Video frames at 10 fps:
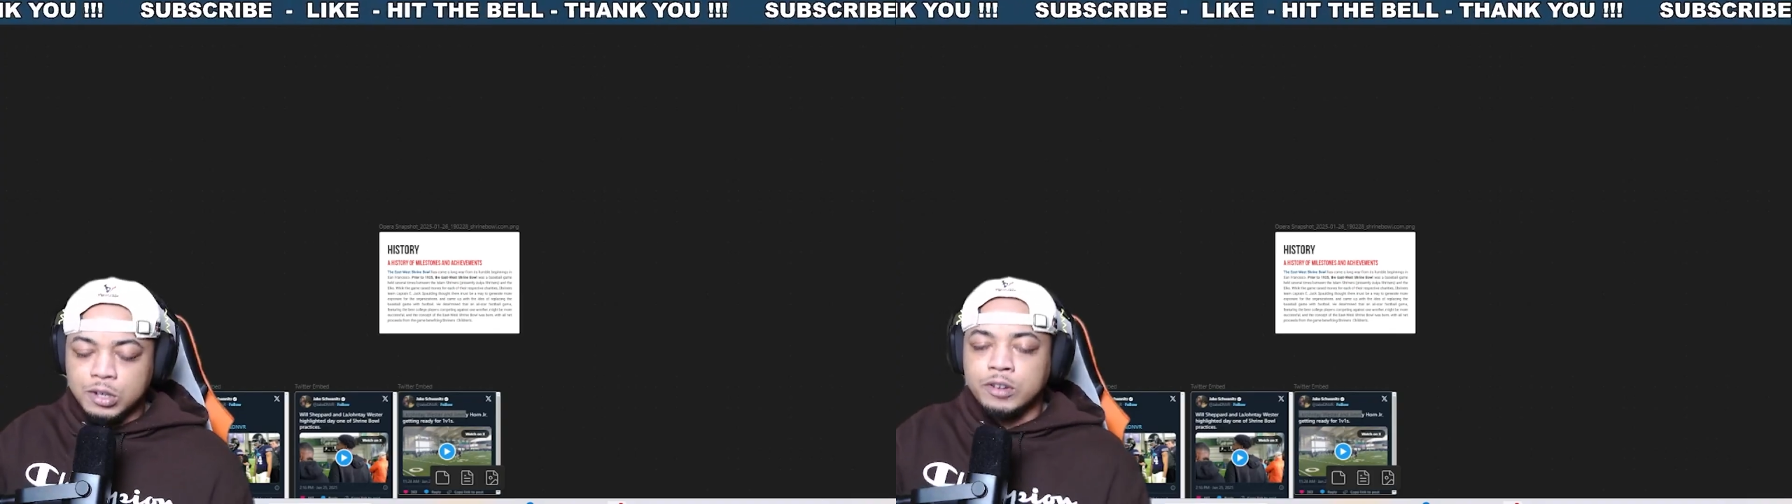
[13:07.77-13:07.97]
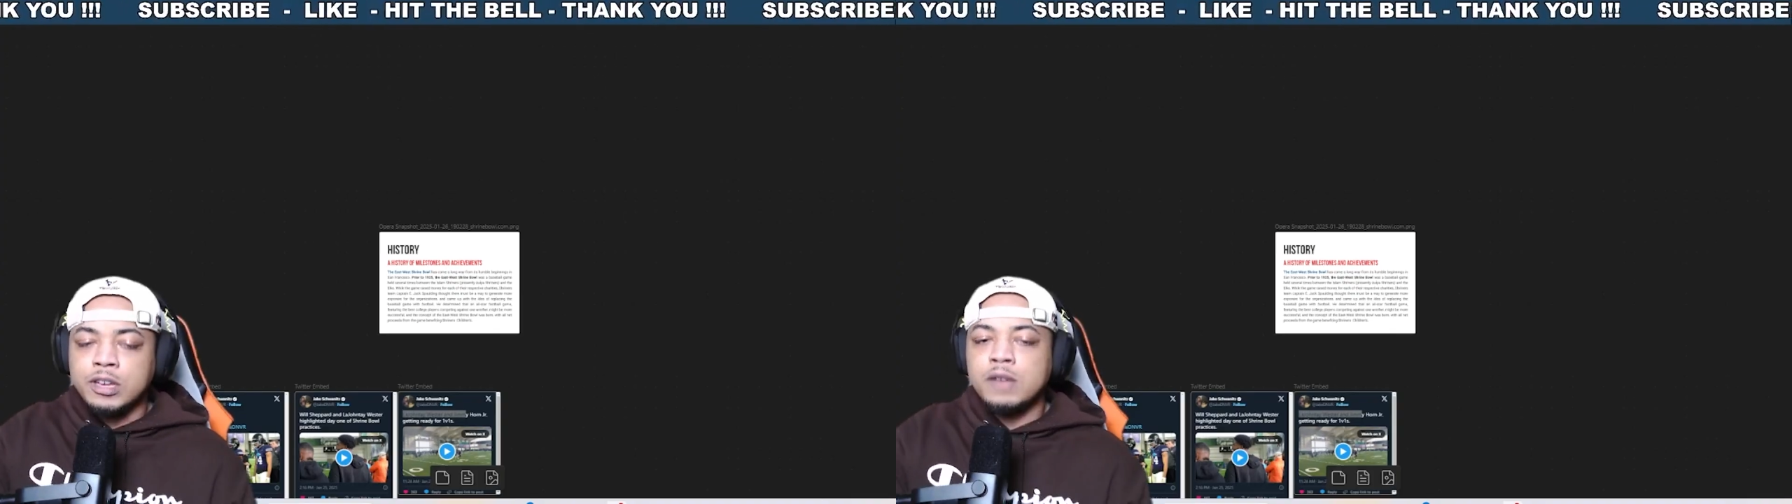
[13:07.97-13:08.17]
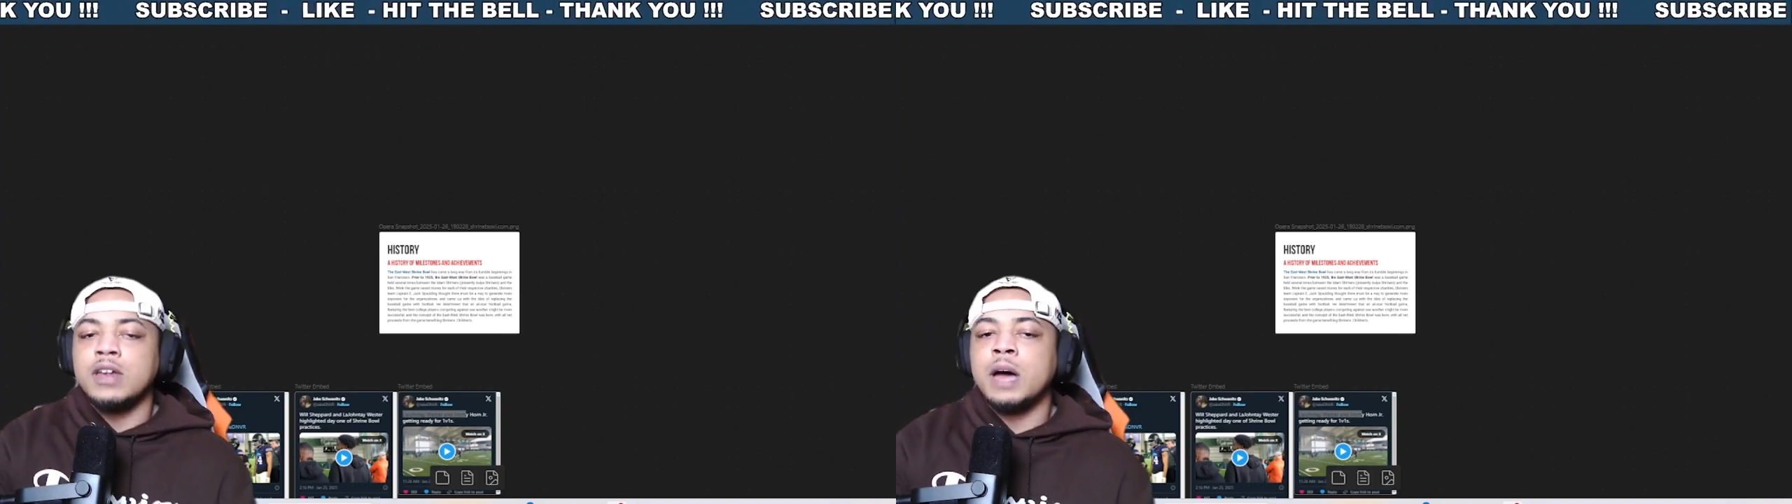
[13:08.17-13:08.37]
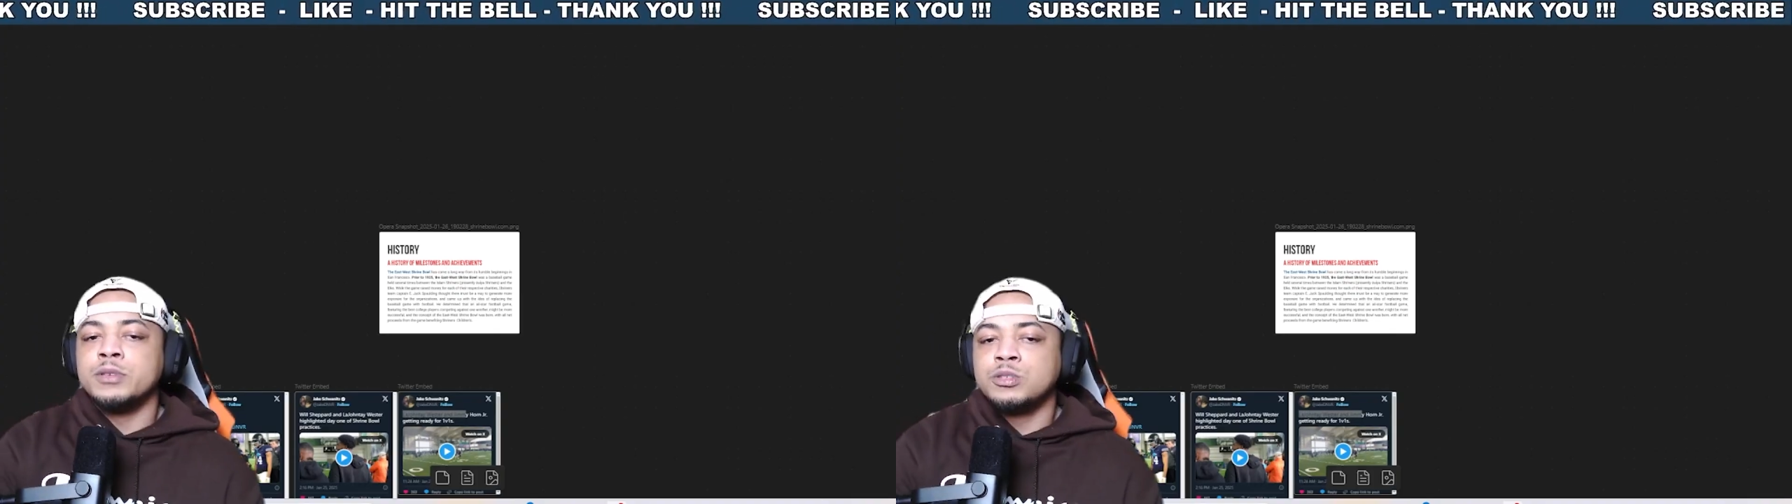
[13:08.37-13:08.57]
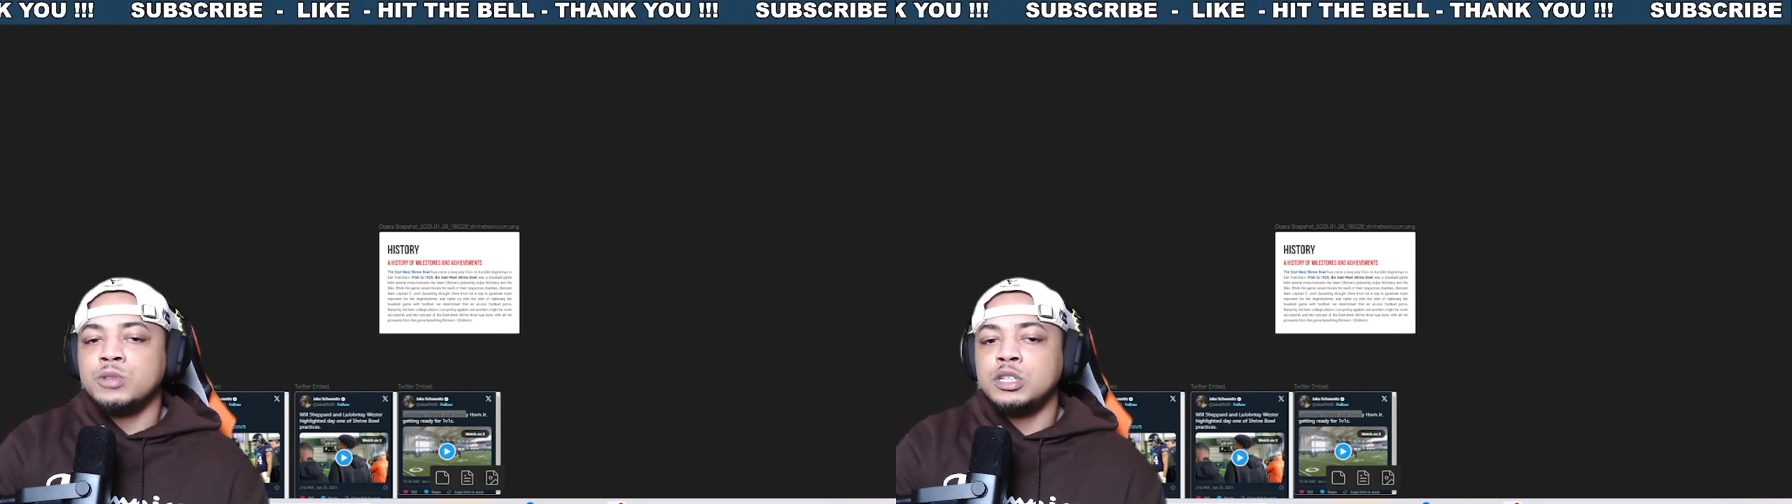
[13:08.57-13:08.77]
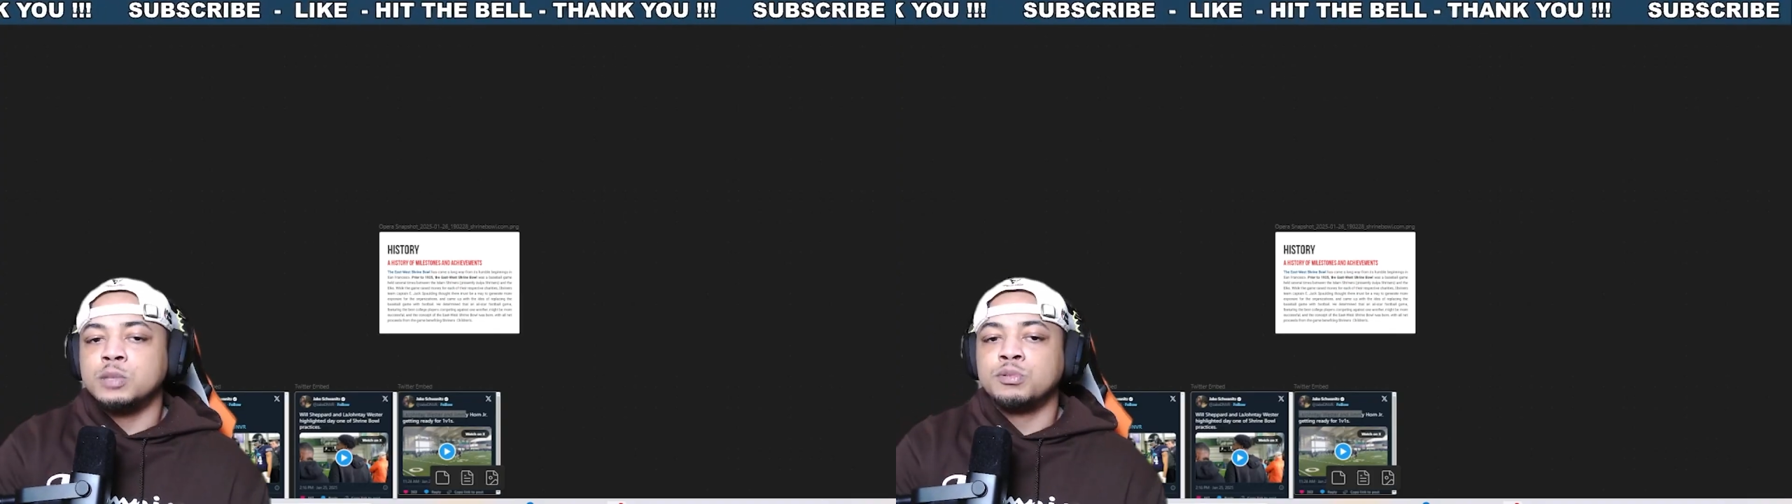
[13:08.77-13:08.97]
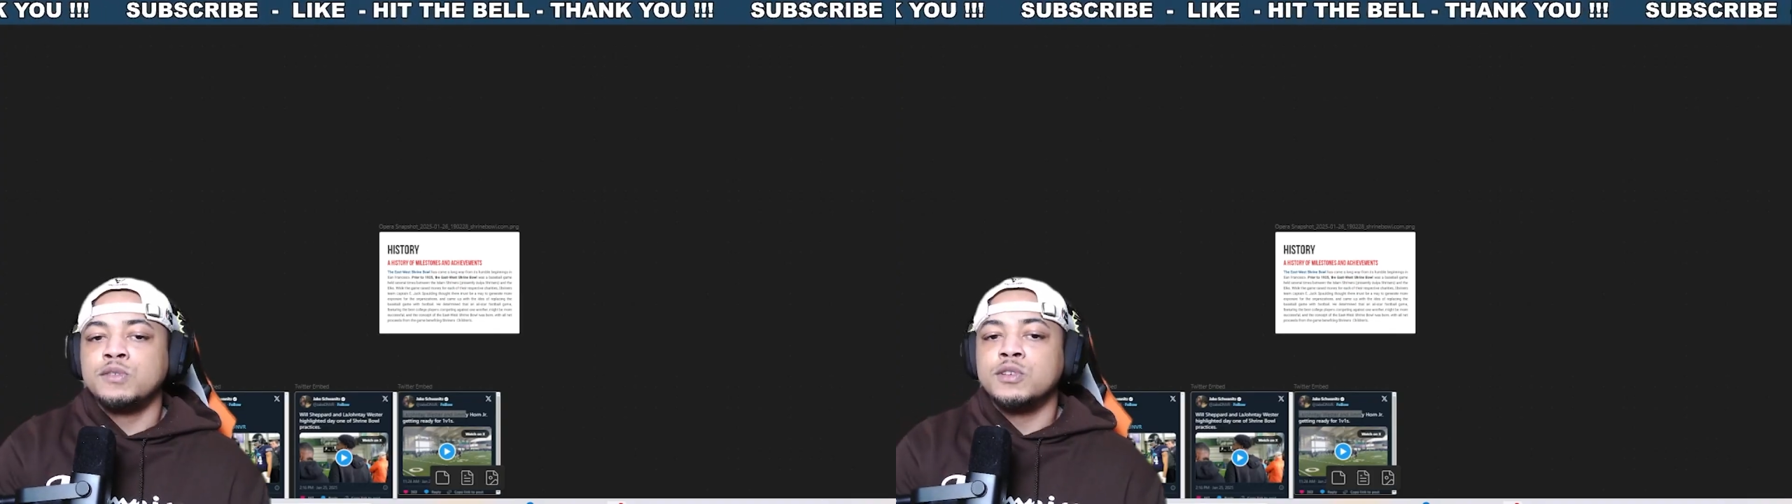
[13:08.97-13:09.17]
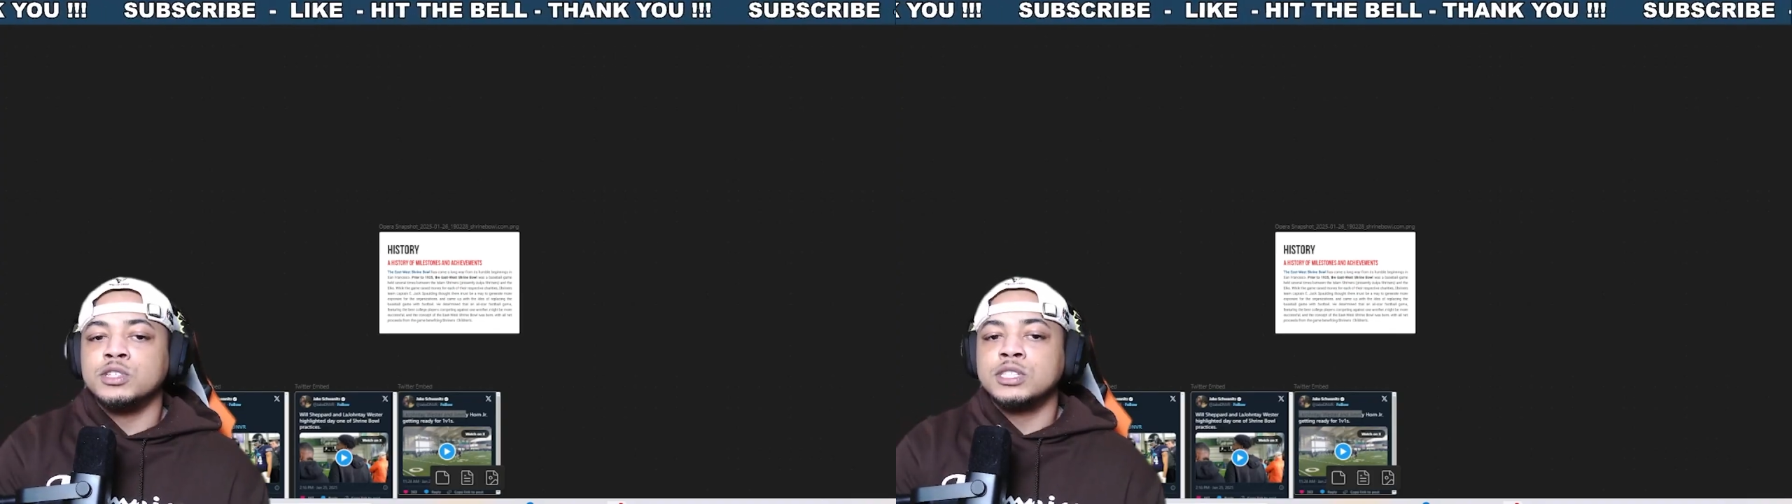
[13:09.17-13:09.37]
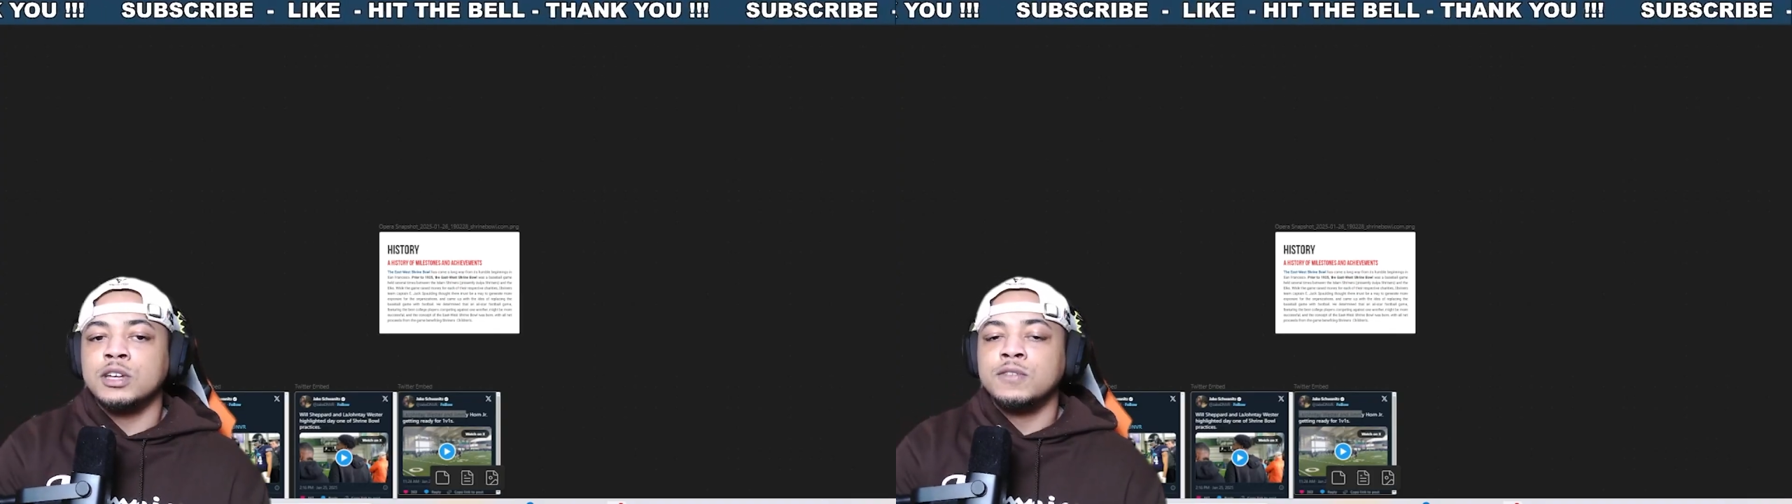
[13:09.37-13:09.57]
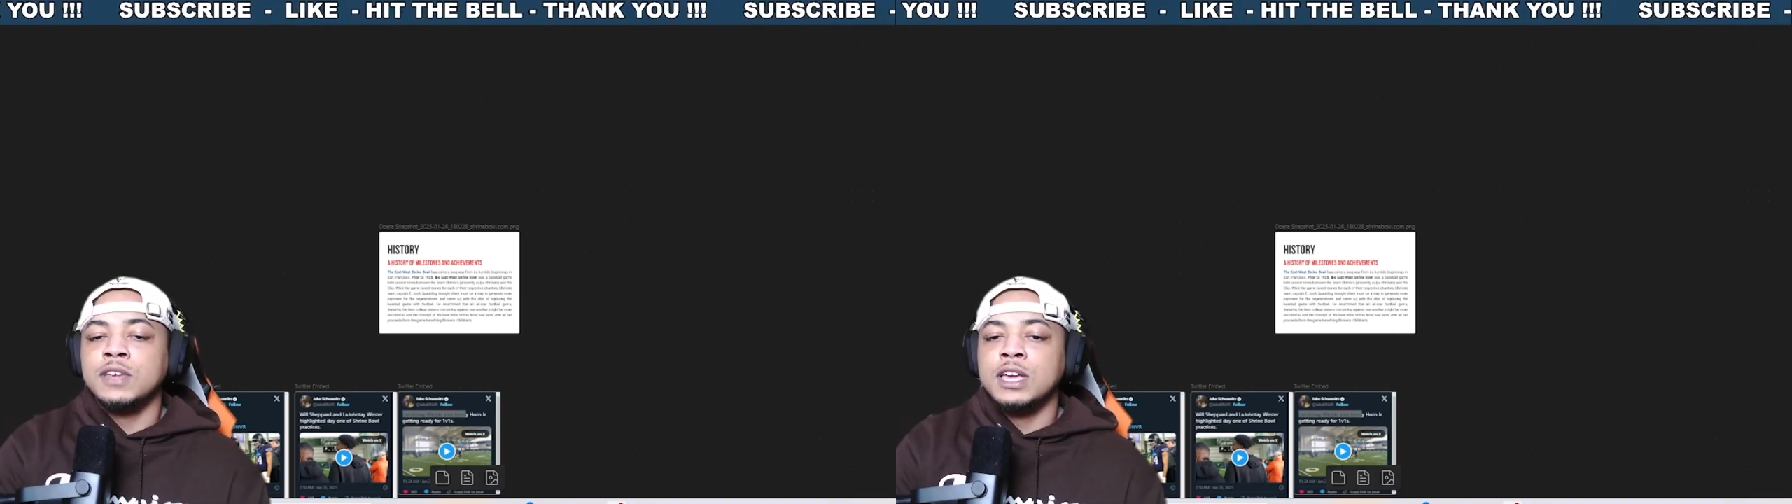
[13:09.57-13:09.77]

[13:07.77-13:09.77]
you're given an opportunity to prove yourself